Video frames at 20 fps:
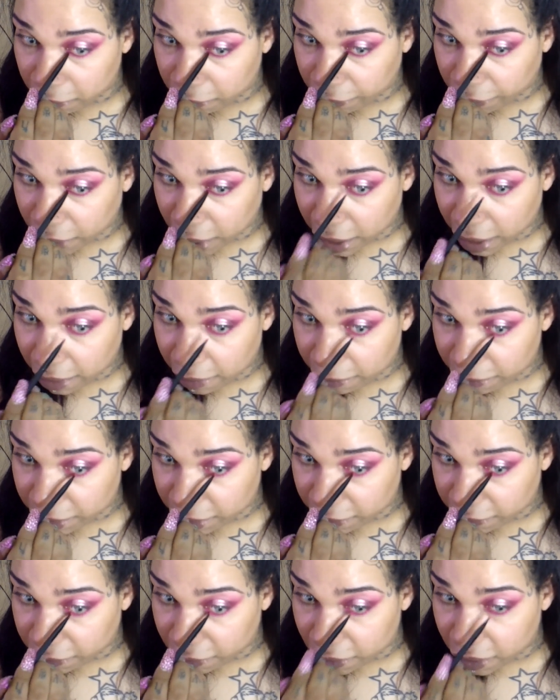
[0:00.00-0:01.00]
from
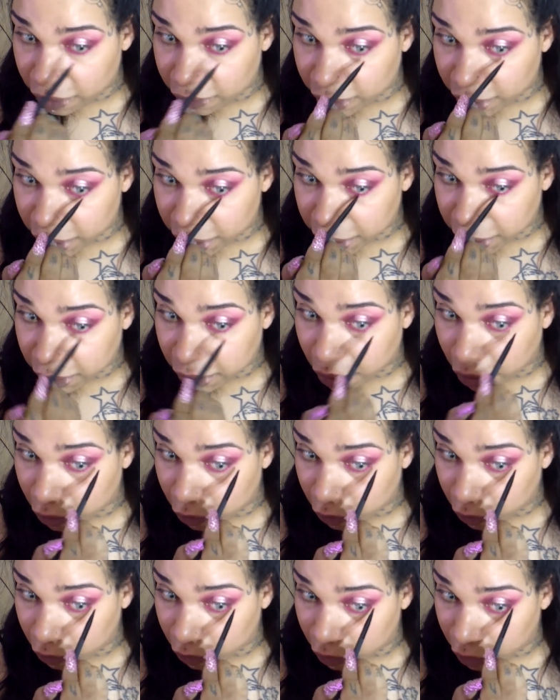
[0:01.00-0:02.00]
Sephora,
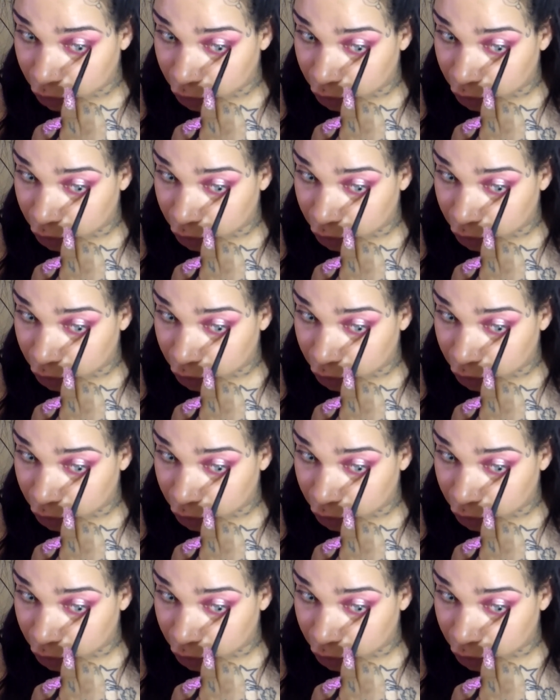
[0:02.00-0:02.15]
so